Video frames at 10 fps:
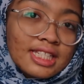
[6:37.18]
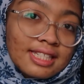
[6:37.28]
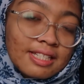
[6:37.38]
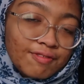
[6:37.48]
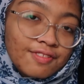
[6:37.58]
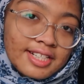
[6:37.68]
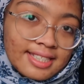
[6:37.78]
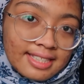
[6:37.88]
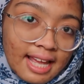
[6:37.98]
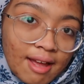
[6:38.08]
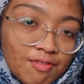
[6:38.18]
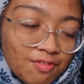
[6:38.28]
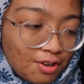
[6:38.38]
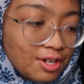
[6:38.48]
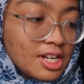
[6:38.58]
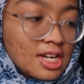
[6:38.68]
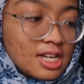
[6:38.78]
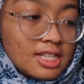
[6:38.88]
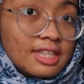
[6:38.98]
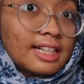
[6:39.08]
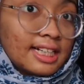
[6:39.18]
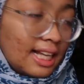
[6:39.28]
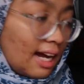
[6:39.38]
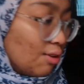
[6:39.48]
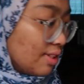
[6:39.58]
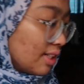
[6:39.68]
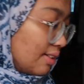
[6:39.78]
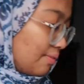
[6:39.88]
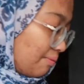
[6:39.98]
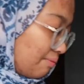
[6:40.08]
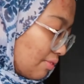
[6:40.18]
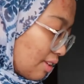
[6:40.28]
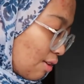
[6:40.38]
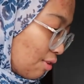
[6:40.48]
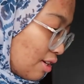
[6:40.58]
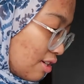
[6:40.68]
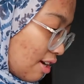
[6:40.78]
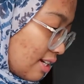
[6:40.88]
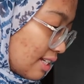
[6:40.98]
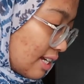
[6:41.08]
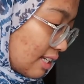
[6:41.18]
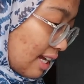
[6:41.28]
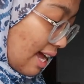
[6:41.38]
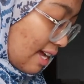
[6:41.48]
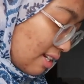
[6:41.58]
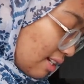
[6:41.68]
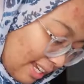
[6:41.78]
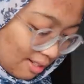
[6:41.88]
is the first step for the cloud. We're not done yet.